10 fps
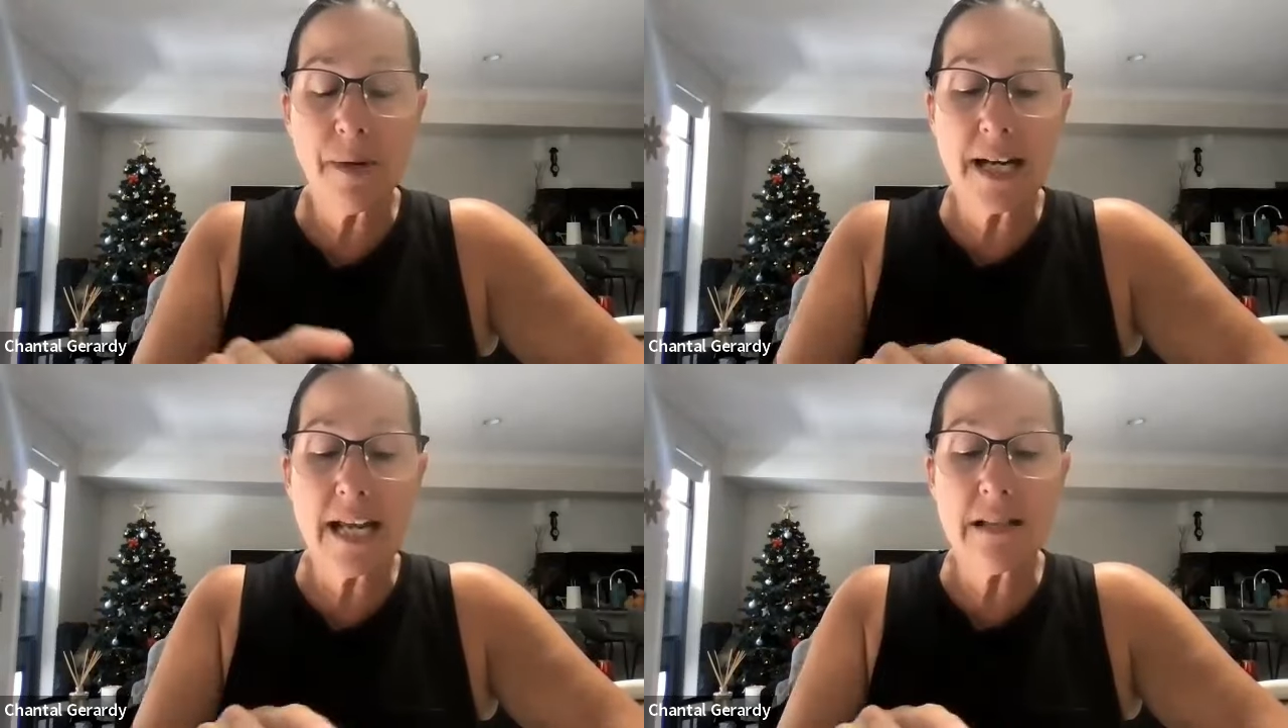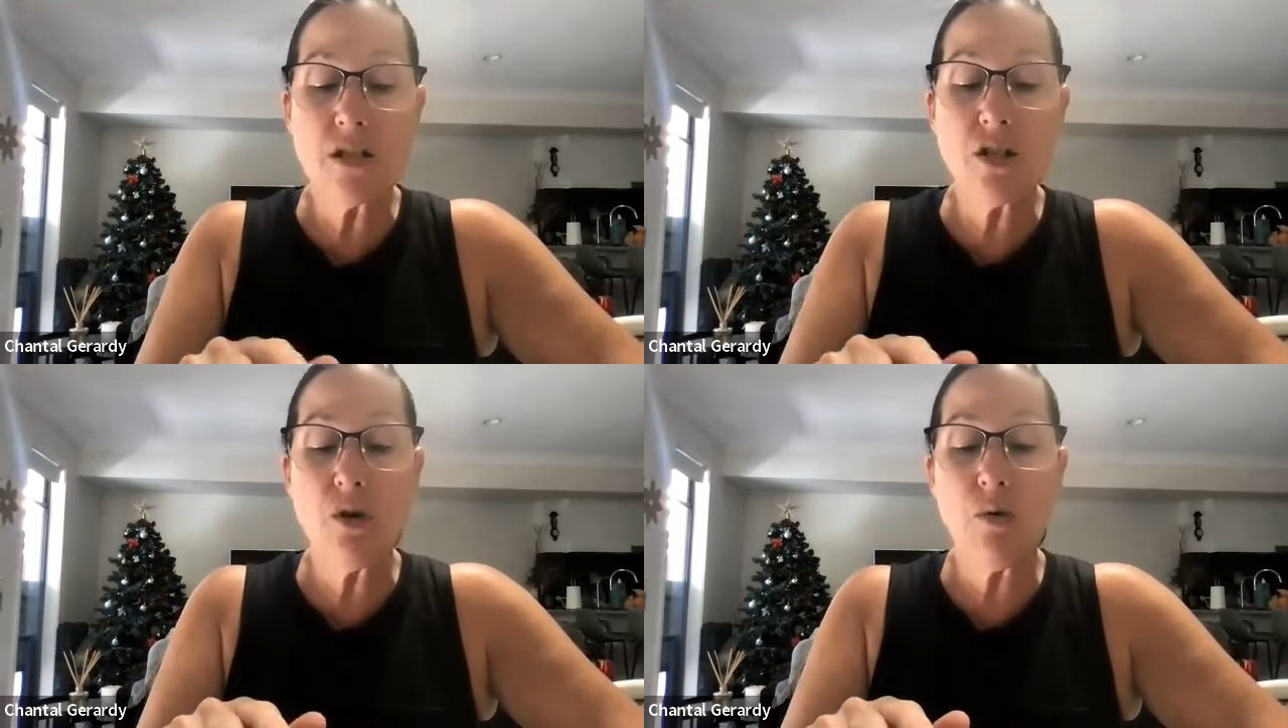but next
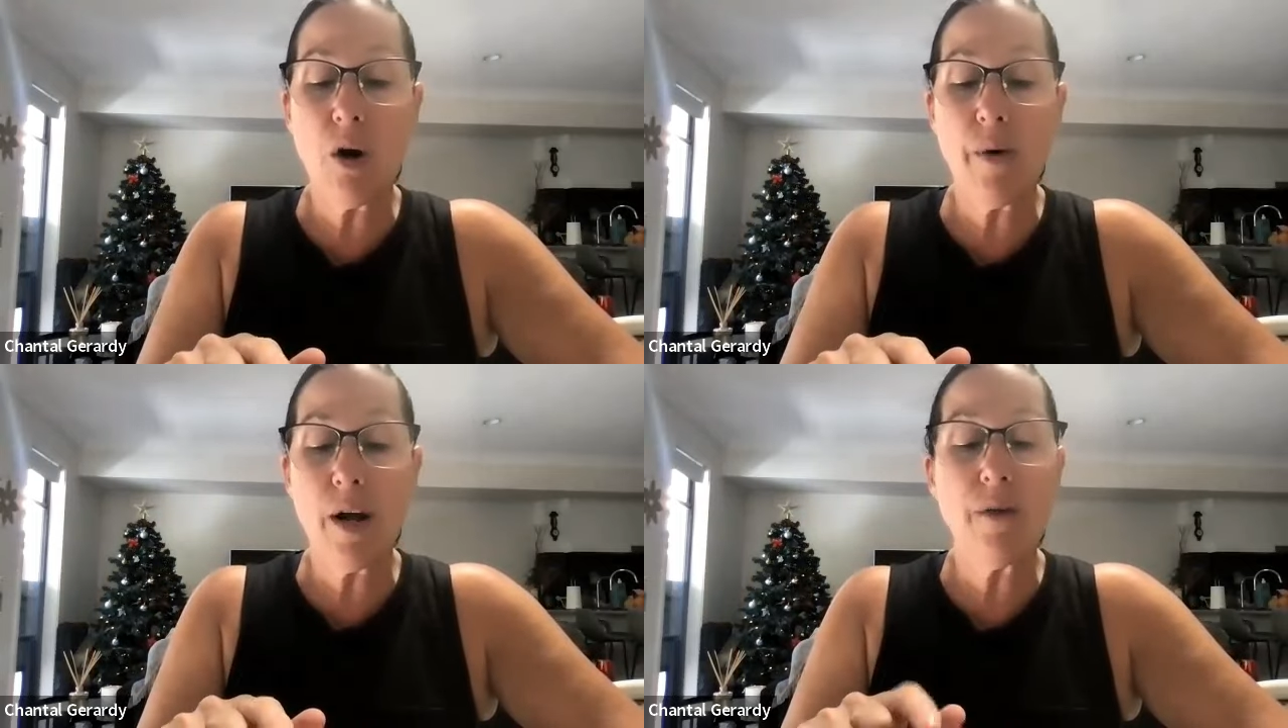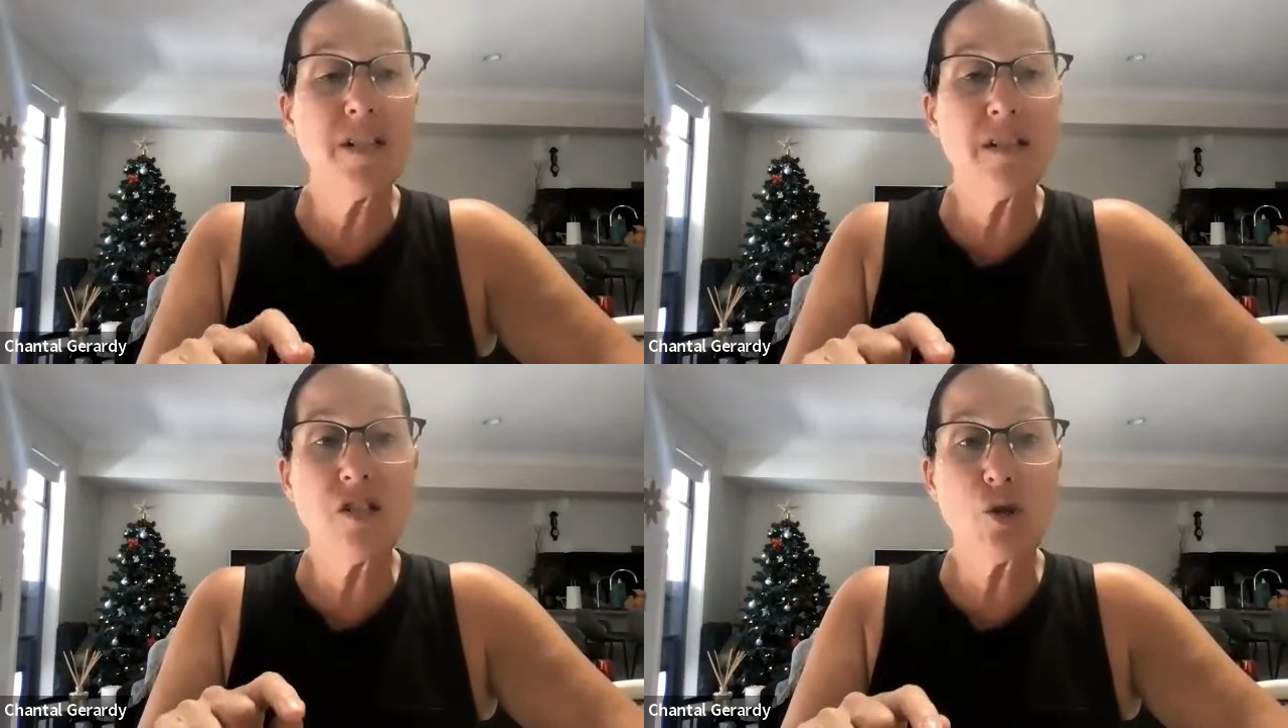to the URL,
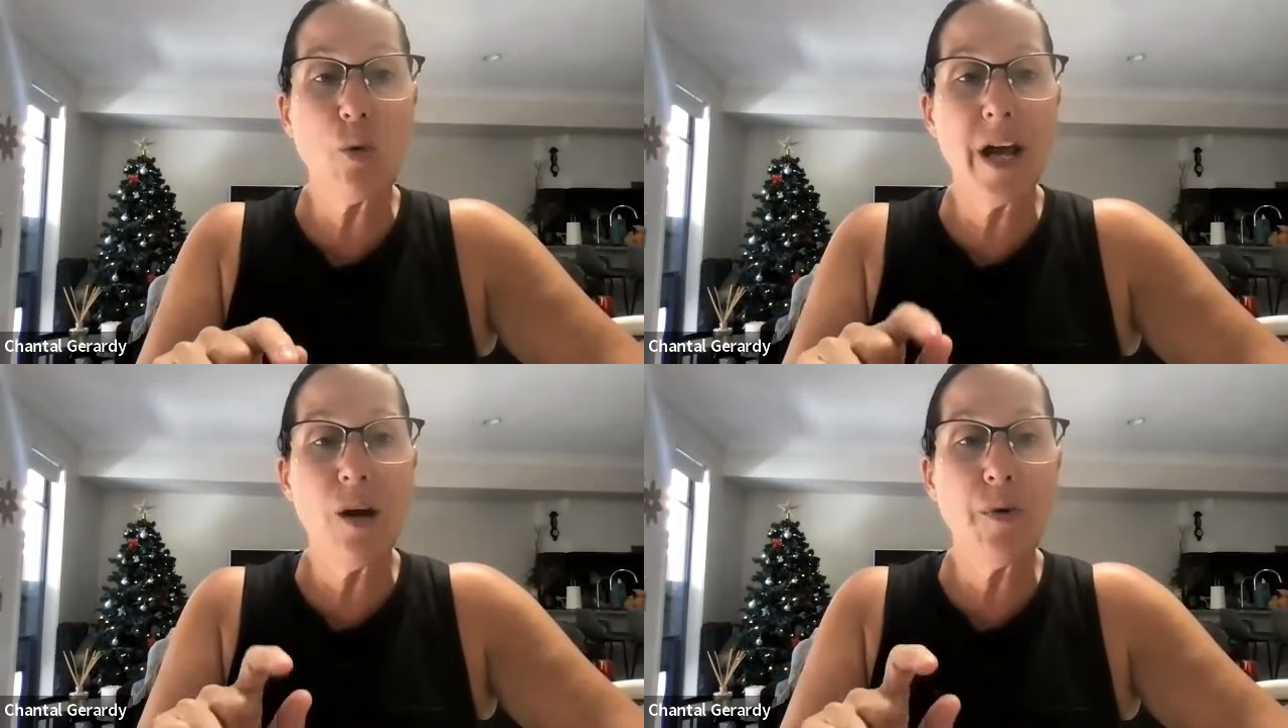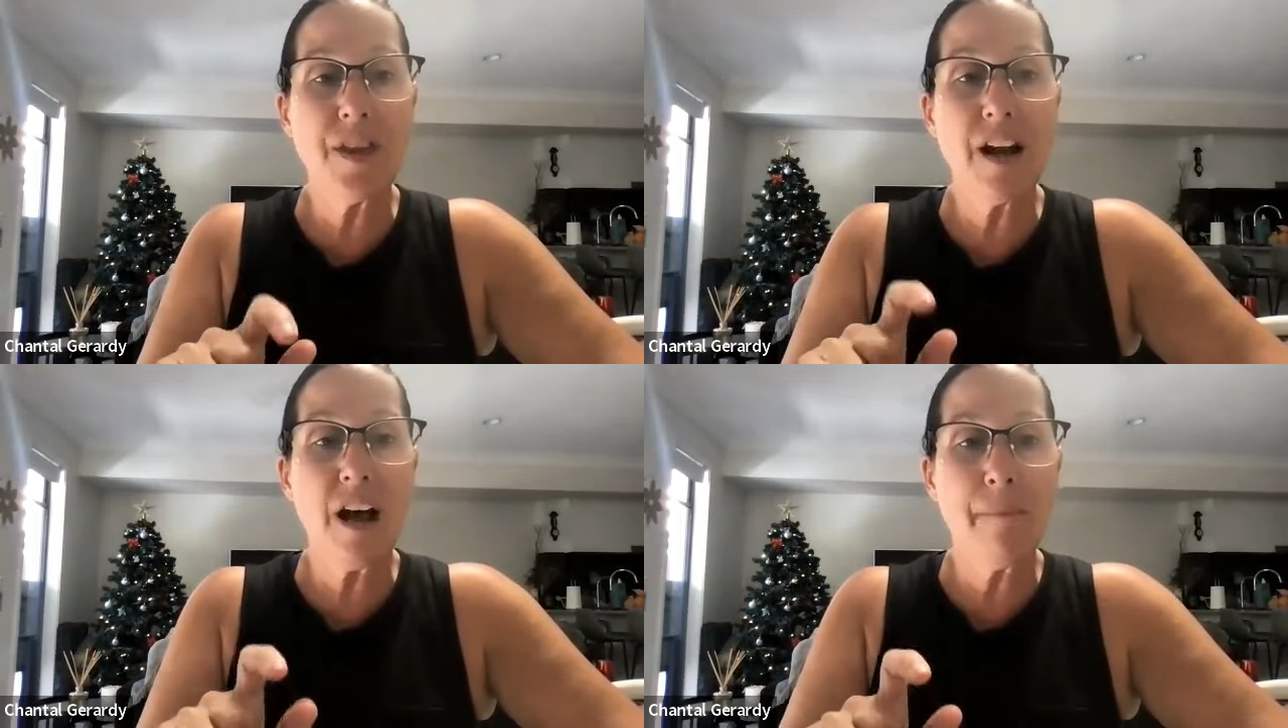there's a square
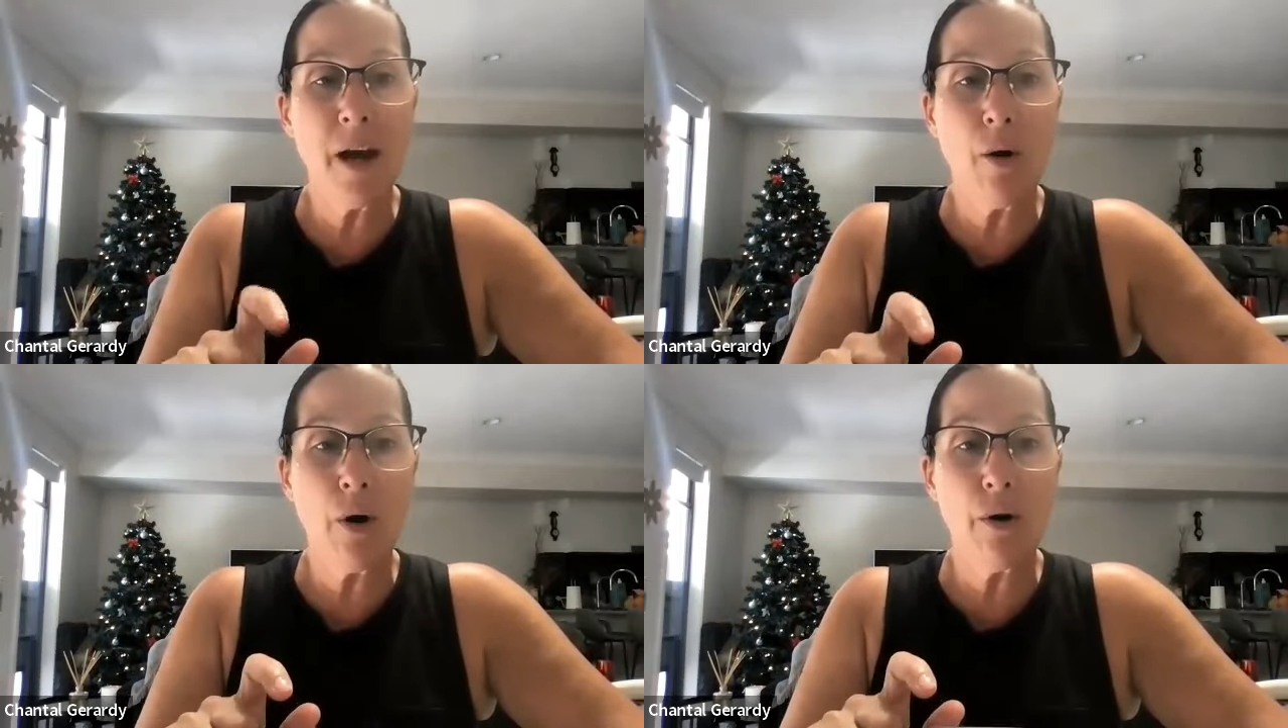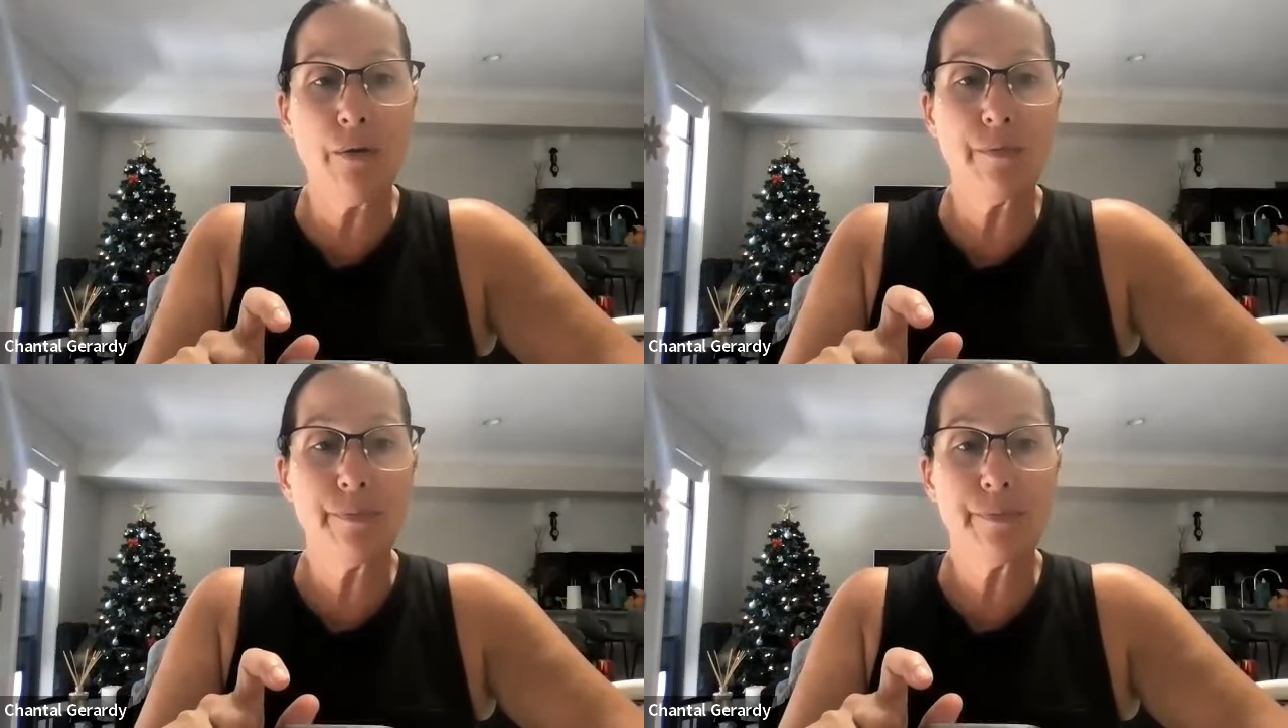with an up arrow.